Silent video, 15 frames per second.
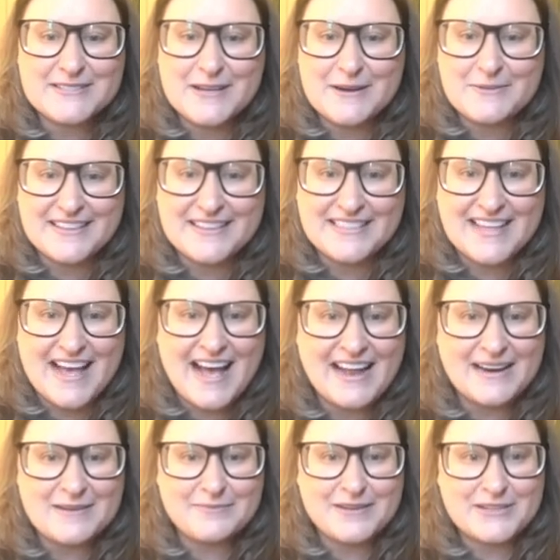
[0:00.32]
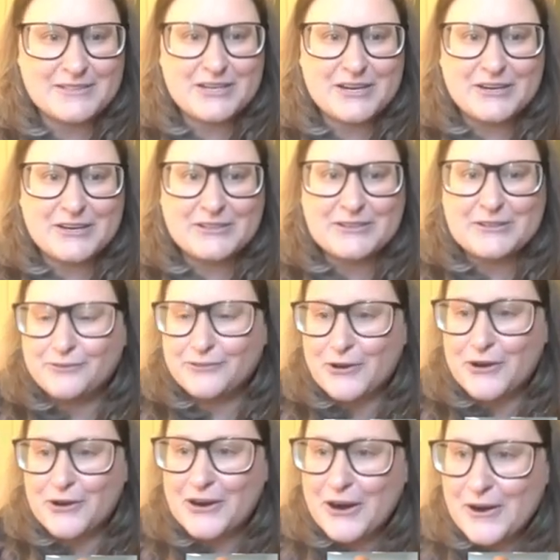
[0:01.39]
with that, I'm going to turn the
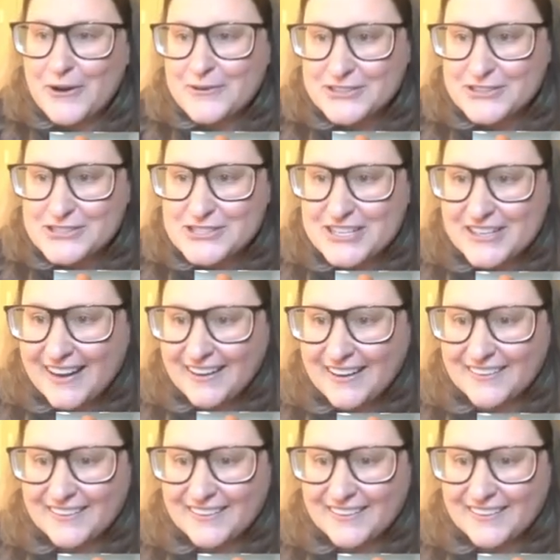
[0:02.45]
floor over to you.